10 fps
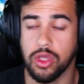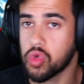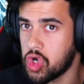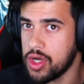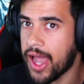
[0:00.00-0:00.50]
You
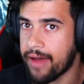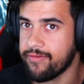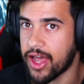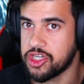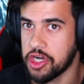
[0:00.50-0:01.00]
could have
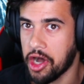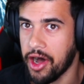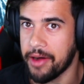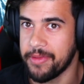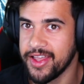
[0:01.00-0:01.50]
that
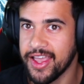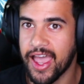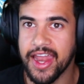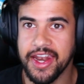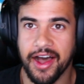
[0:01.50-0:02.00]
job
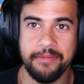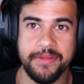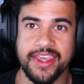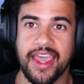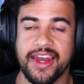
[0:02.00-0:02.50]
and not
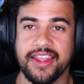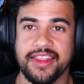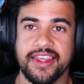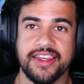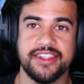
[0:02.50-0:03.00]
be gaining
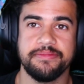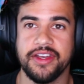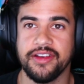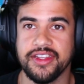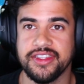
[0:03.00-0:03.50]
the
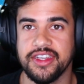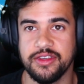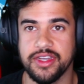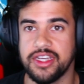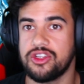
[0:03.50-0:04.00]
experience that
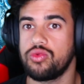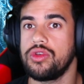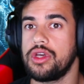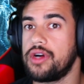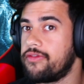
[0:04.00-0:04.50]
you need to
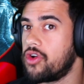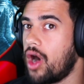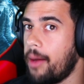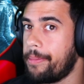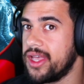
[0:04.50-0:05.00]
really level
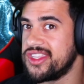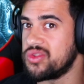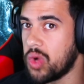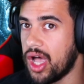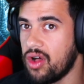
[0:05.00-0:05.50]
up as
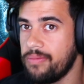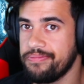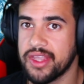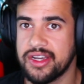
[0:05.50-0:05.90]
well.